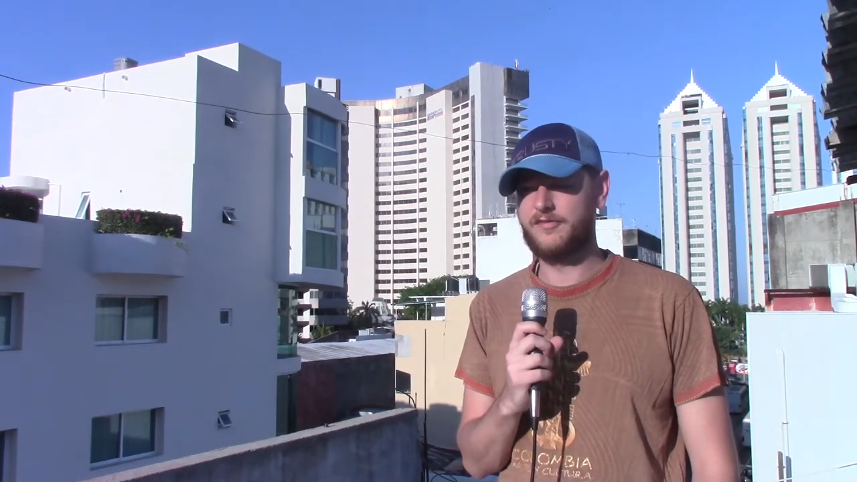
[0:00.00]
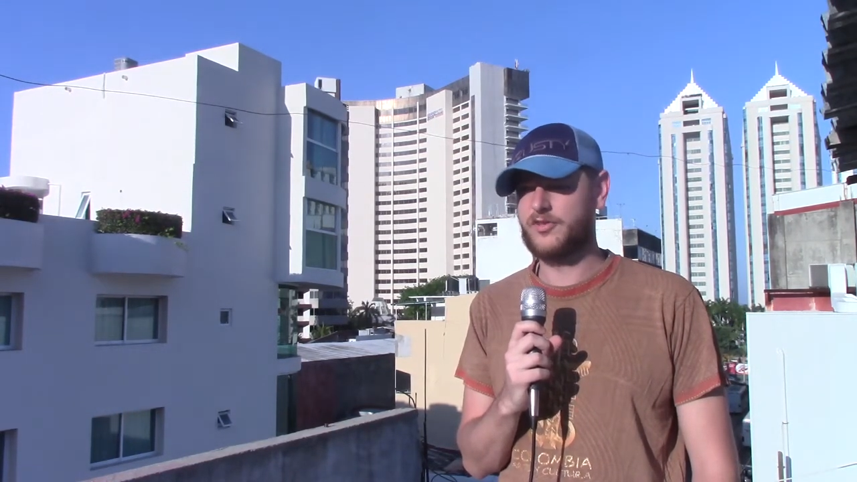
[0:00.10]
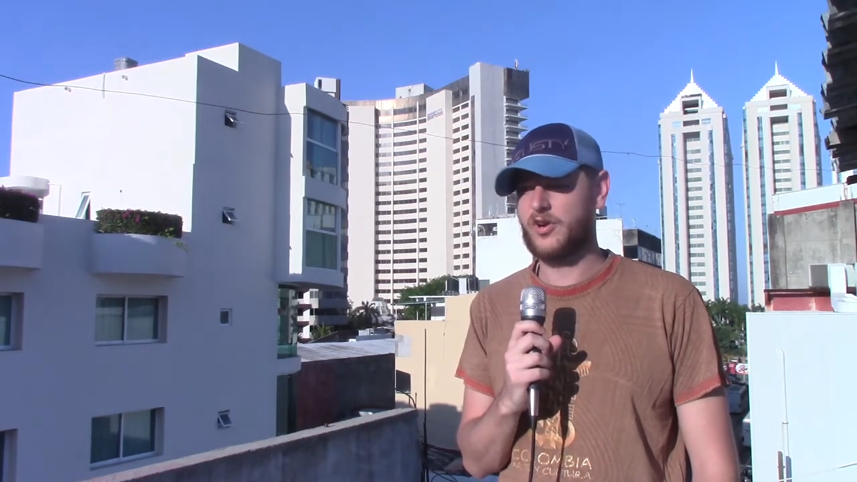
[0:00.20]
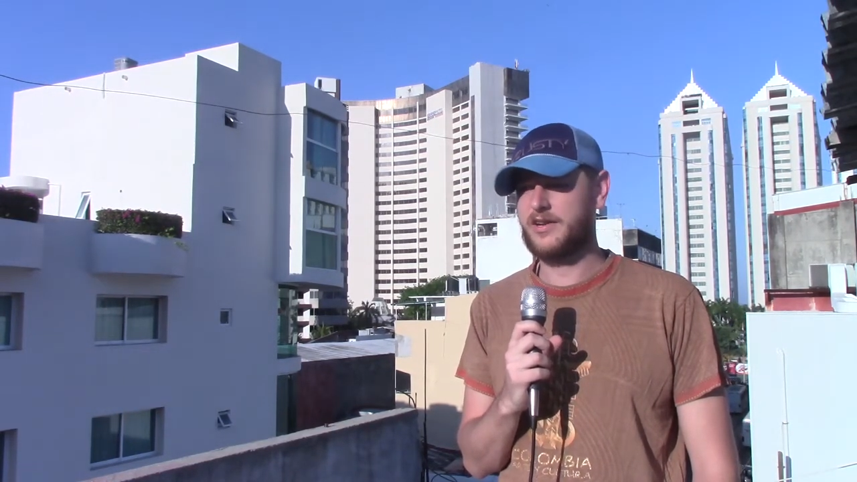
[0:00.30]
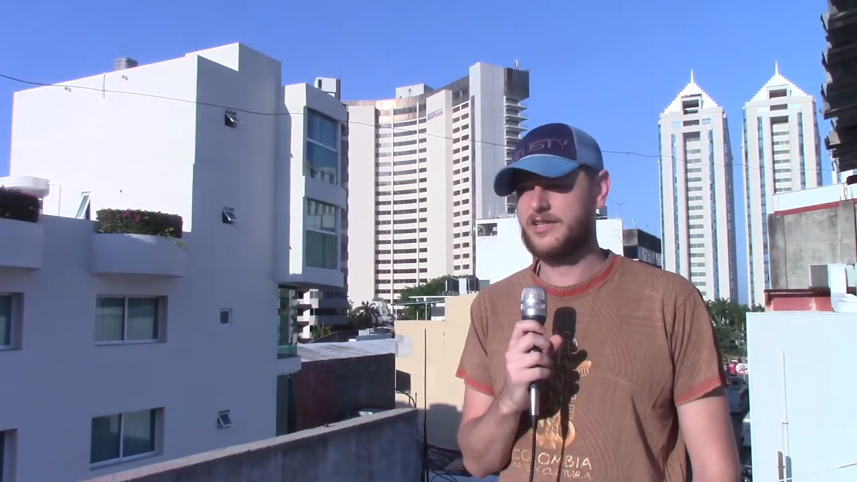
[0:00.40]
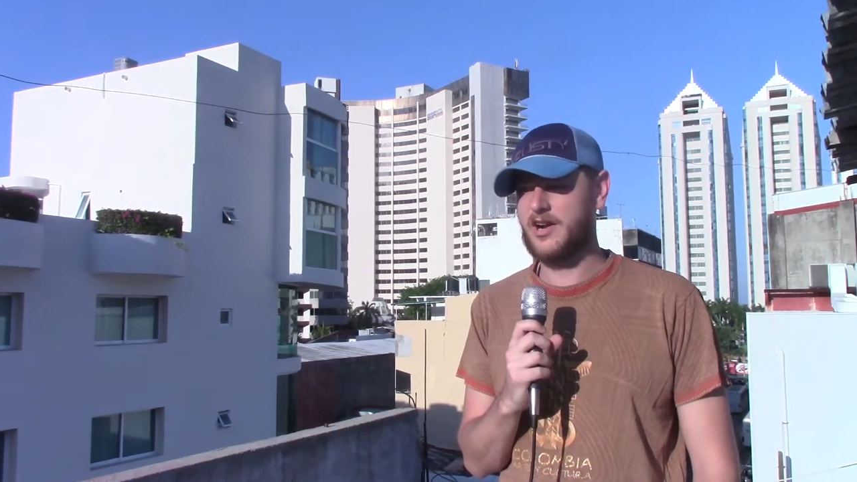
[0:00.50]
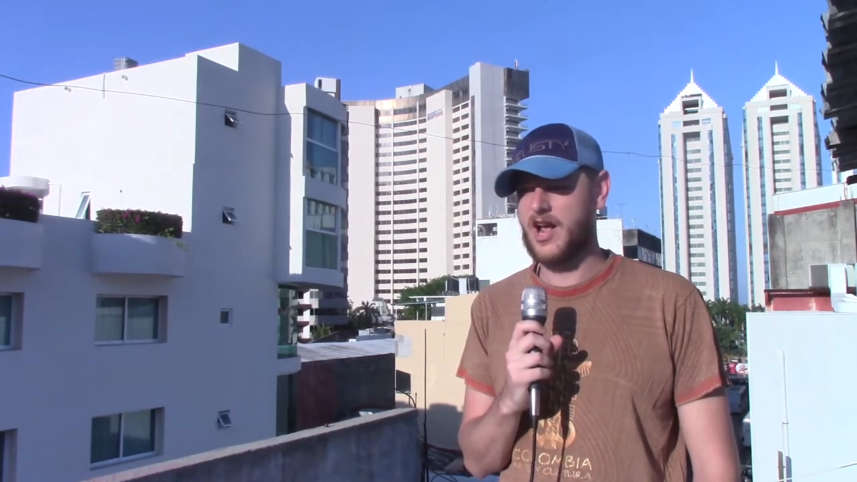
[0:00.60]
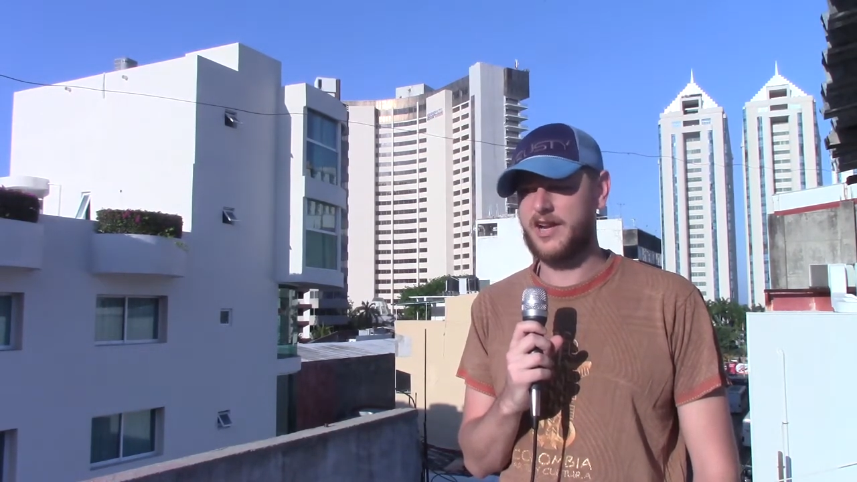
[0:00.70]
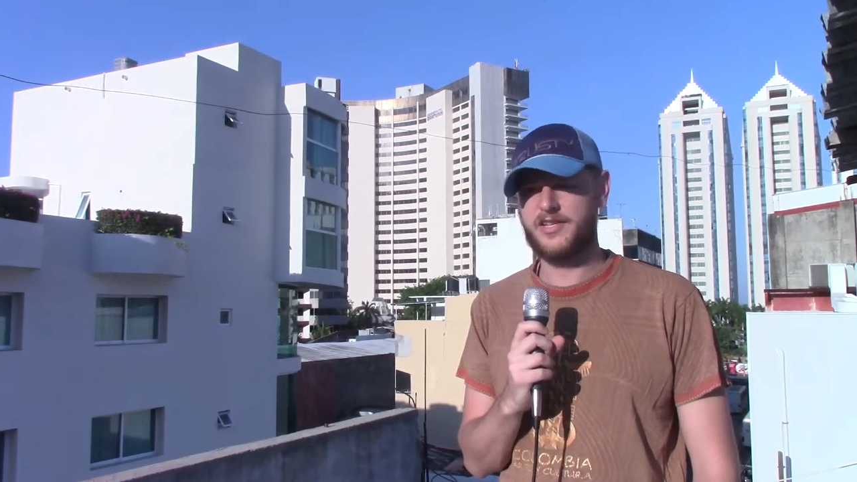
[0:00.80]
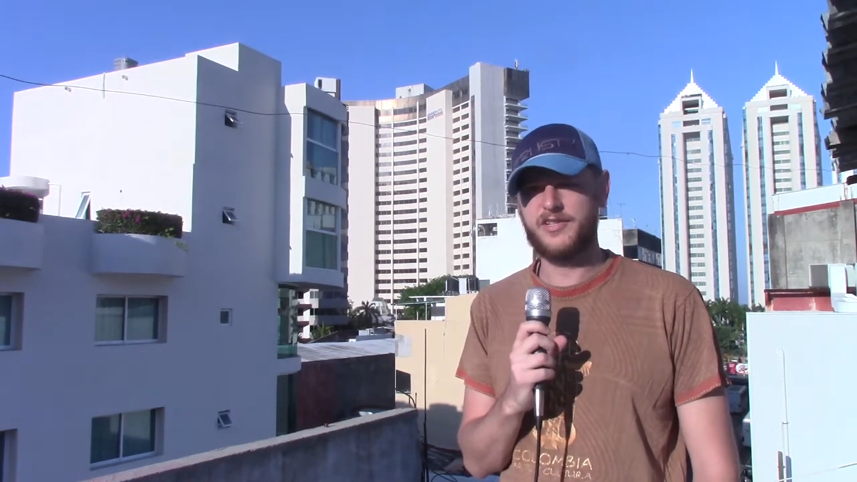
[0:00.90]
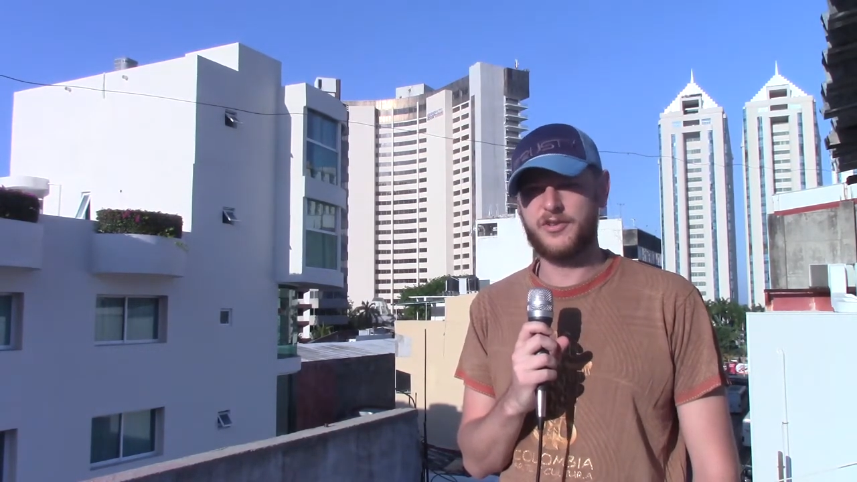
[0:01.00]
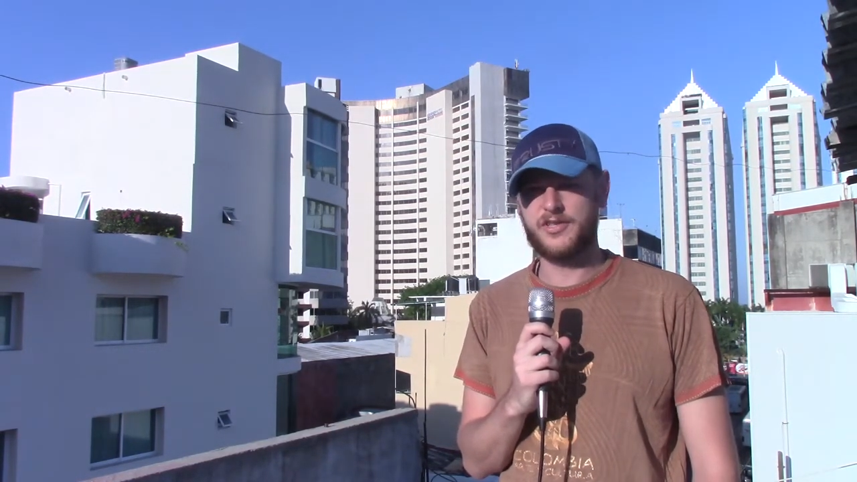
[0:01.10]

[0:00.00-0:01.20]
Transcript: drug charges